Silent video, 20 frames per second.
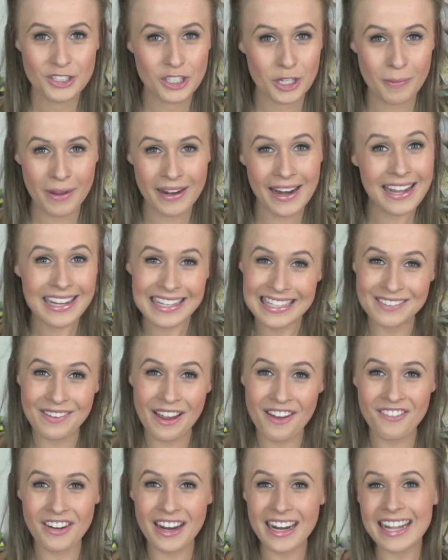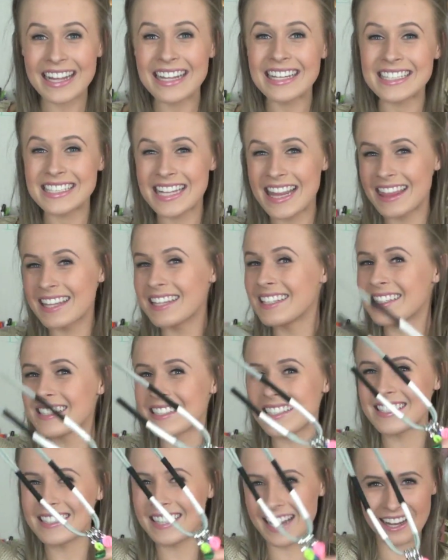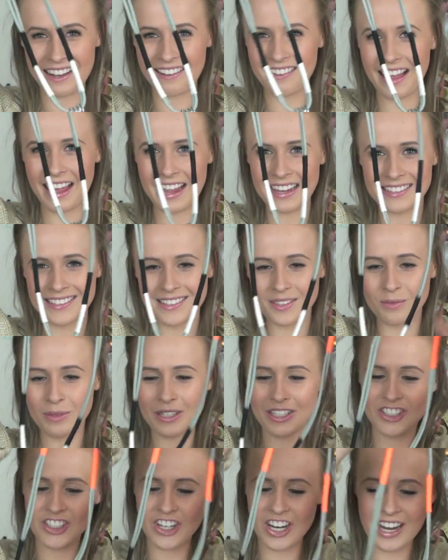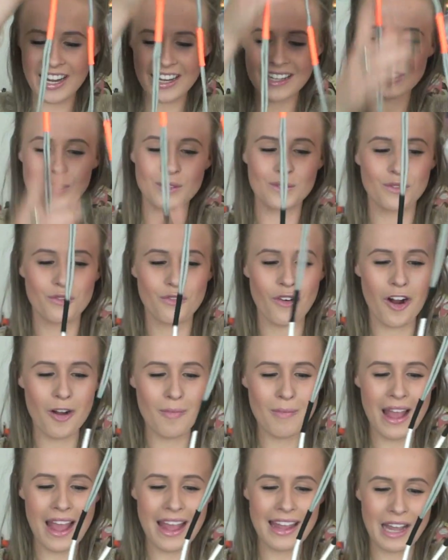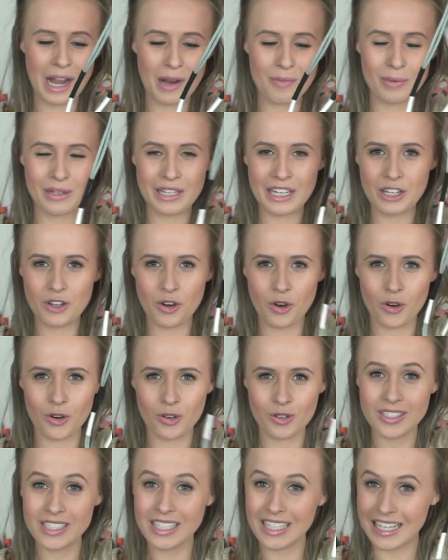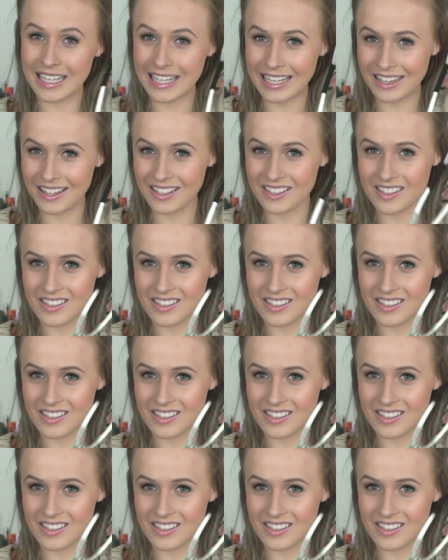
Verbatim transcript: So my next favourite is this necklace, which is from a company called Tequila